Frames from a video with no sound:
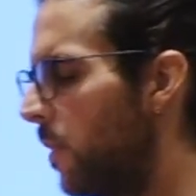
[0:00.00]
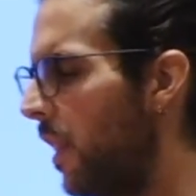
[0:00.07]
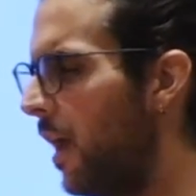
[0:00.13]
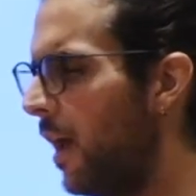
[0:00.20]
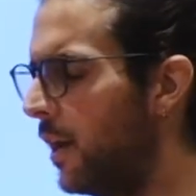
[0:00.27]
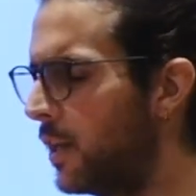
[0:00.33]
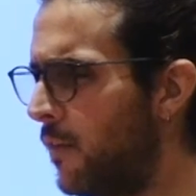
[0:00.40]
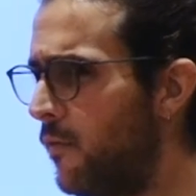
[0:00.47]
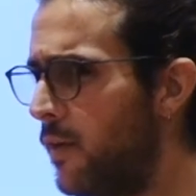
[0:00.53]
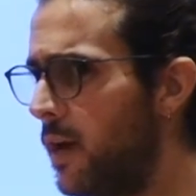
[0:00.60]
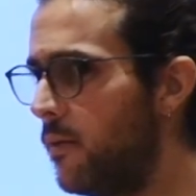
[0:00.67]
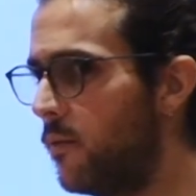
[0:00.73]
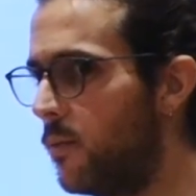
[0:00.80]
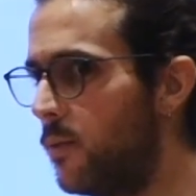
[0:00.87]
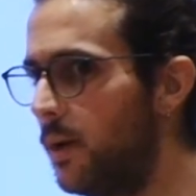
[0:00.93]
it can be
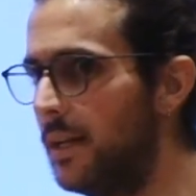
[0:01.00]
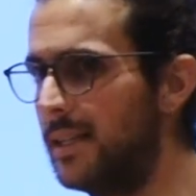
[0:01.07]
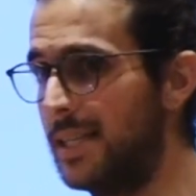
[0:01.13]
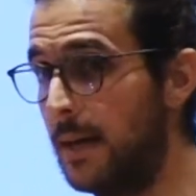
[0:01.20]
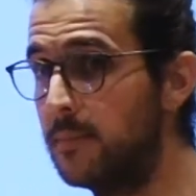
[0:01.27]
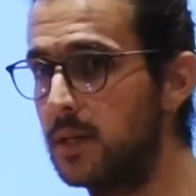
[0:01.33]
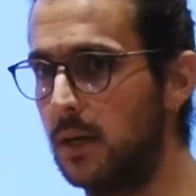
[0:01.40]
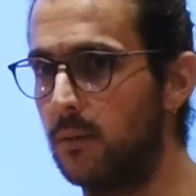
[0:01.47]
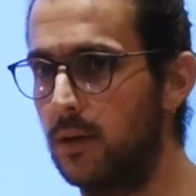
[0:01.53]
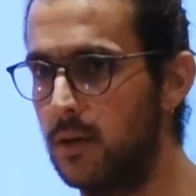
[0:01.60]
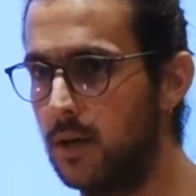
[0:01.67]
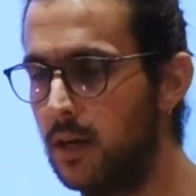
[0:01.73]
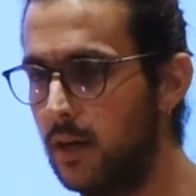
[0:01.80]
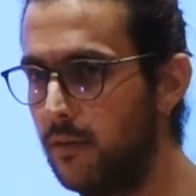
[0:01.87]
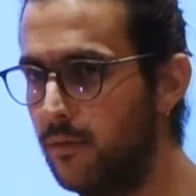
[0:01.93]
really tempting when
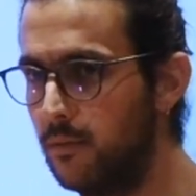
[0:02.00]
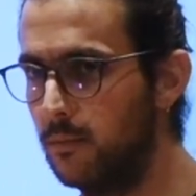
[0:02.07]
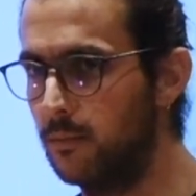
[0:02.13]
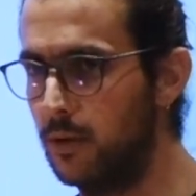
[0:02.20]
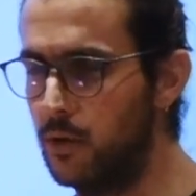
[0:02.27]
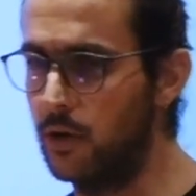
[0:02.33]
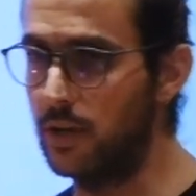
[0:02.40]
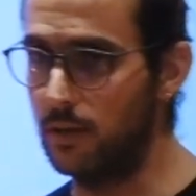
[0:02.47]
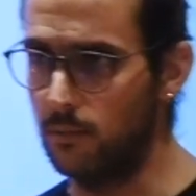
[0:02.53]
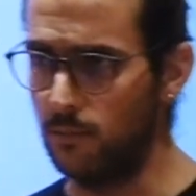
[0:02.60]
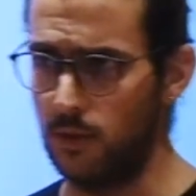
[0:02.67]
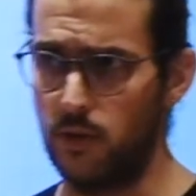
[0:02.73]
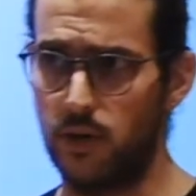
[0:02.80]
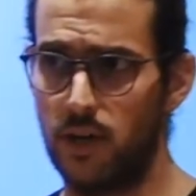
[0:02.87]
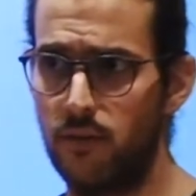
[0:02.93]

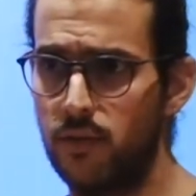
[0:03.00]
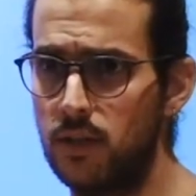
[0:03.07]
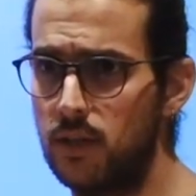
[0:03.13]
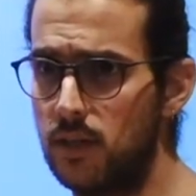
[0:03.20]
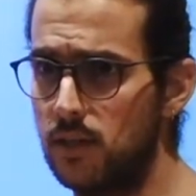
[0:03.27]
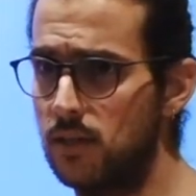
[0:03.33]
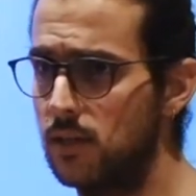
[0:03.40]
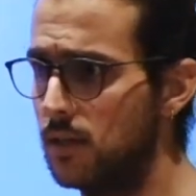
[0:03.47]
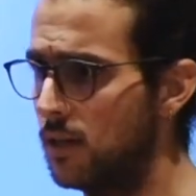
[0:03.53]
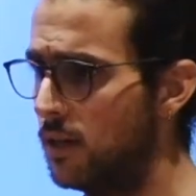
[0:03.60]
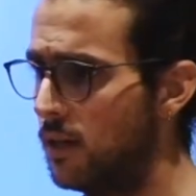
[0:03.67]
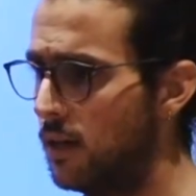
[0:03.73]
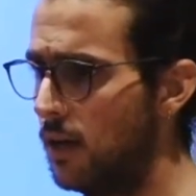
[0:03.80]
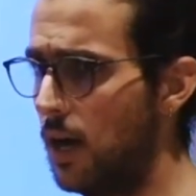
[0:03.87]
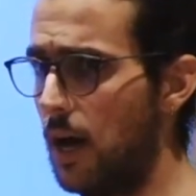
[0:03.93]
you're given these
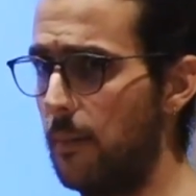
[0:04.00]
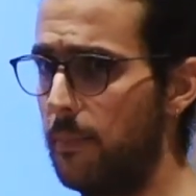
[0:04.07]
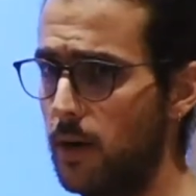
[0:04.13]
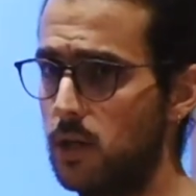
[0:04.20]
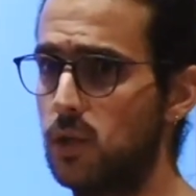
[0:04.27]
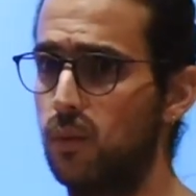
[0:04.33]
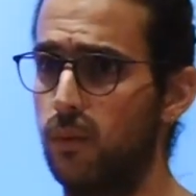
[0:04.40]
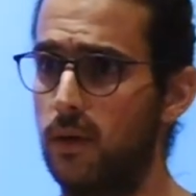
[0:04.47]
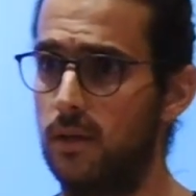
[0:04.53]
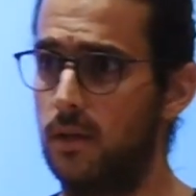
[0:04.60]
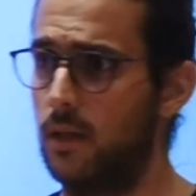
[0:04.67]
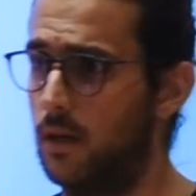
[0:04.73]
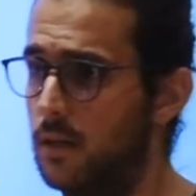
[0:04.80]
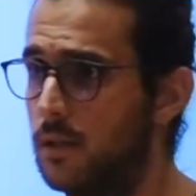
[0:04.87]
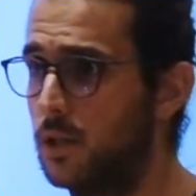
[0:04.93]
bugs with
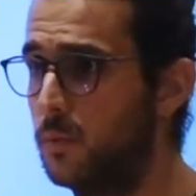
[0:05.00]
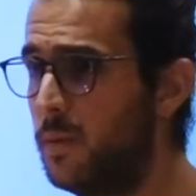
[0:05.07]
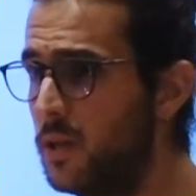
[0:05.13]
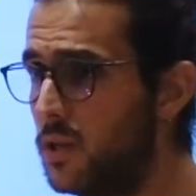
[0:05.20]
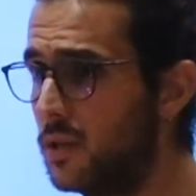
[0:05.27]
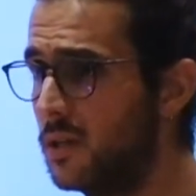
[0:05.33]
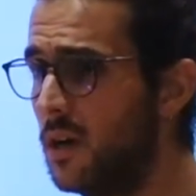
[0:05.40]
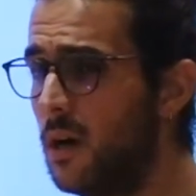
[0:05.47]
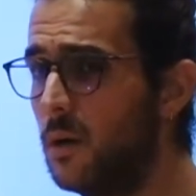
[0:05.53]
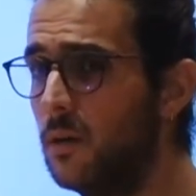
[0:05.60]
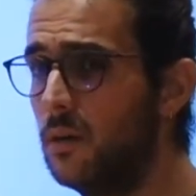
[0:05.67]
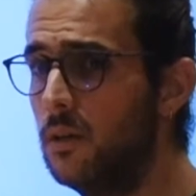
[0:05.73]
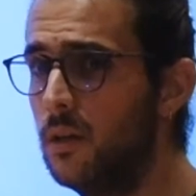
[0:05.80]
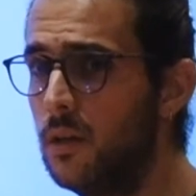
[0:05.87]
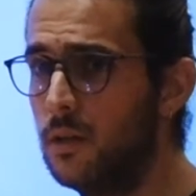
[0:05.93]
suspicious
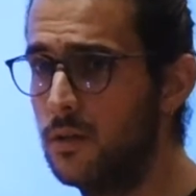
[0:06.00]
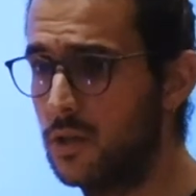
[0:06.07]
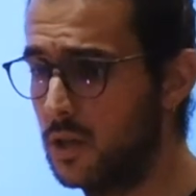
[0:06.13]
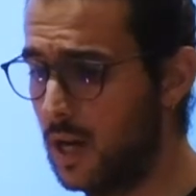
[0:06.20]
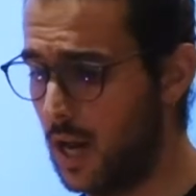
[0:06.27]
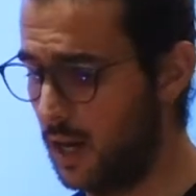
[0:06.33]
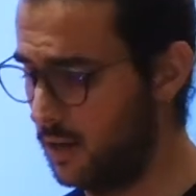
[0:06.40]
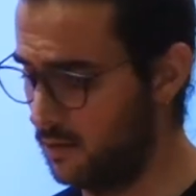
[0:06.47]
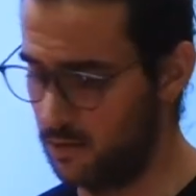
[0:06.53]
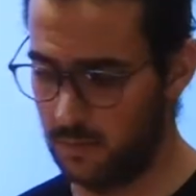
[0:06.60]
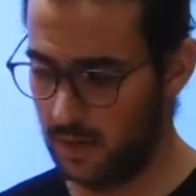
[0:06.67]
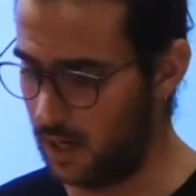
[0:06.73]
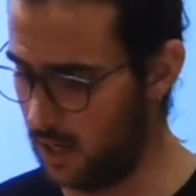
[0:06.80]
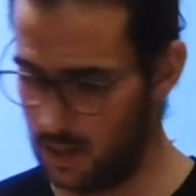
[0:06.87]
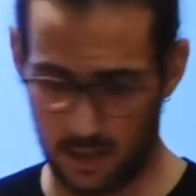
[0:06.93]
code, just like to be
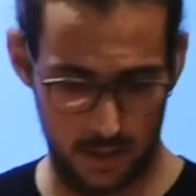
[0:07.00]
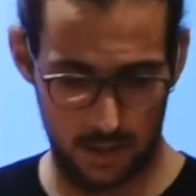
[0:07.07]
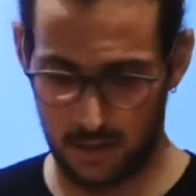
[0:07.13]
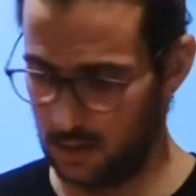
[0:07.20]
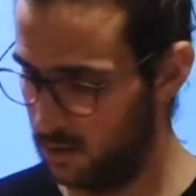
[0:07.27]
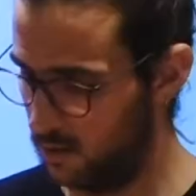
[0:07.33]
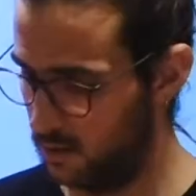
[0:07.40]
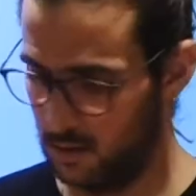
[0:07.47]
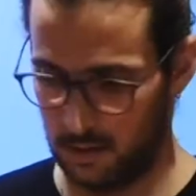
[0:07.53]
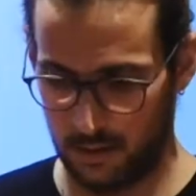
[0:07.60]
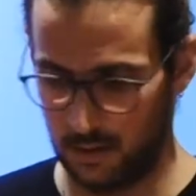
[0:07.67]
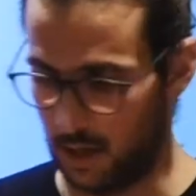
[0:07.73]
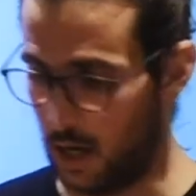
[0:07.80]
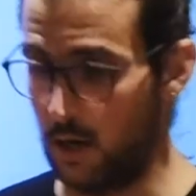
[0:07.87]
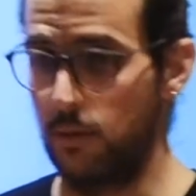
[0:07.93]
like,
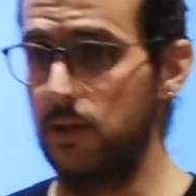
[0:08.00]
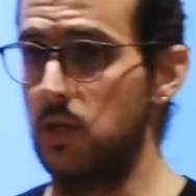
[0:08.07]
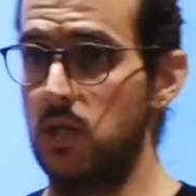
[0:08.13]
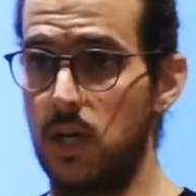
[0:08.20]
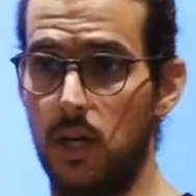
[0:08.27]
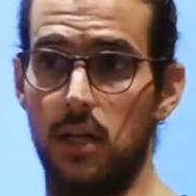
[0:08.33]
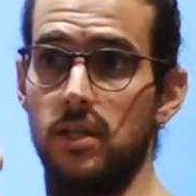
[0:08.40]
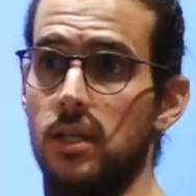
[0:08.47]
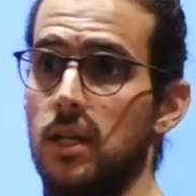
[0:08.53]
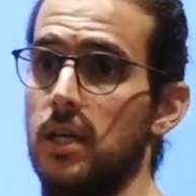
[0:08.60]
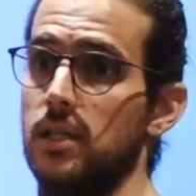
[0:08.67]
I don't know what this shit is, and as